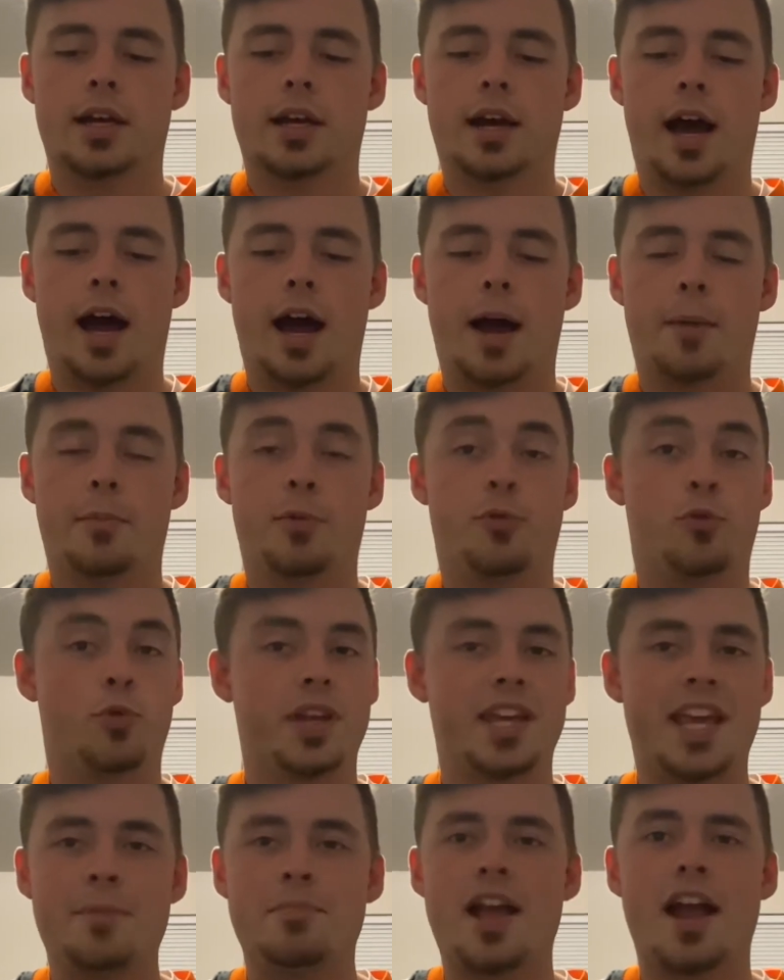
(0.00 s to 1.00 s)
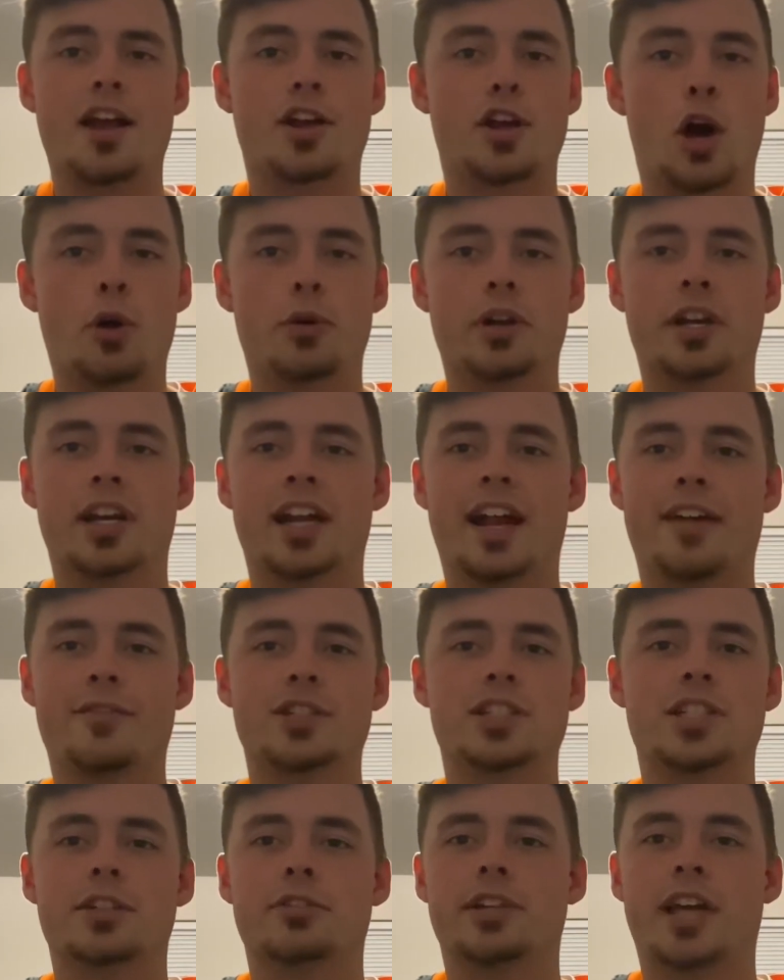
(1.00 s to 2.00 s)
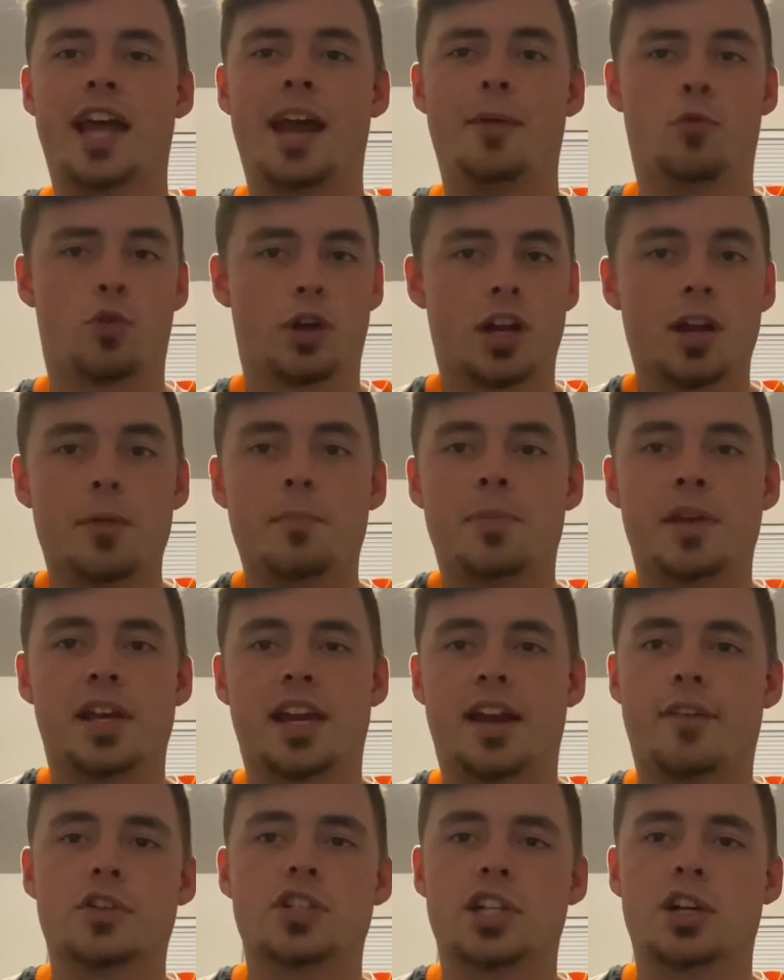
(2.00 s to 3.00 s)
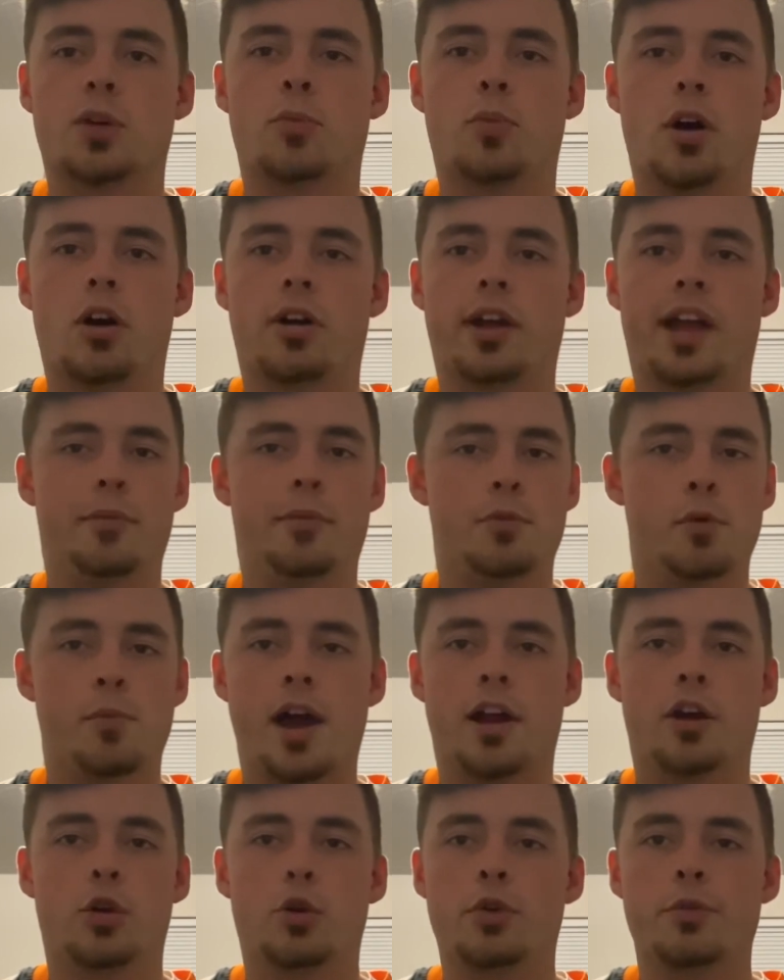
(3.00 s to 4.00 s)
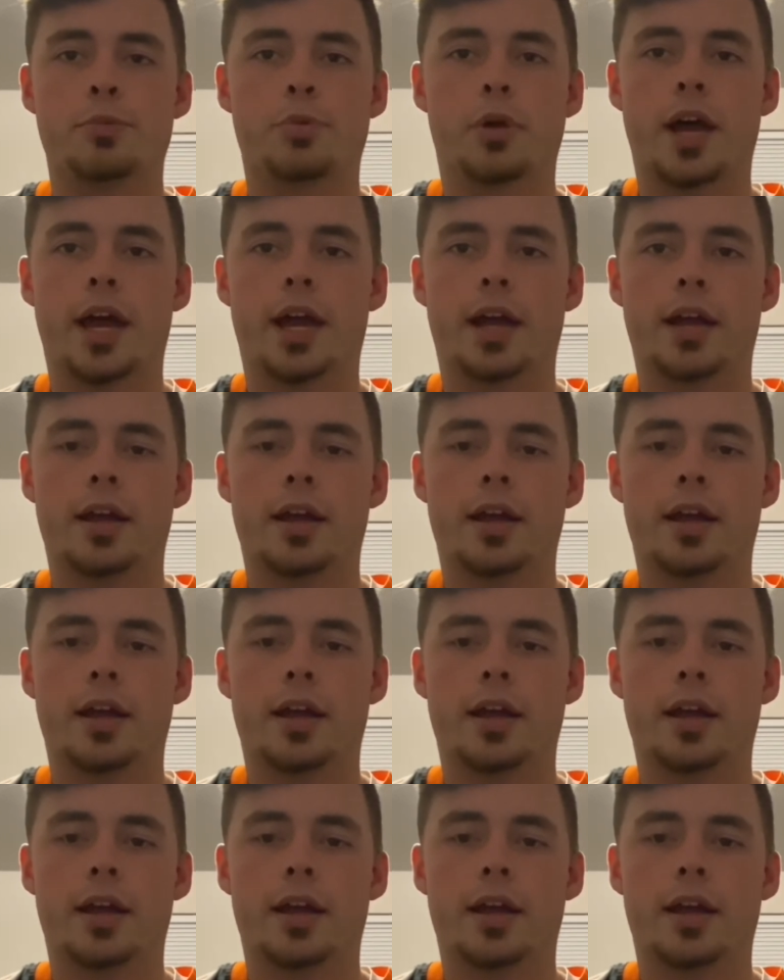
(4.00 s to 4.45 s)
If we keep that going in every single game, we're going to be in every single ball game, no matter who we play.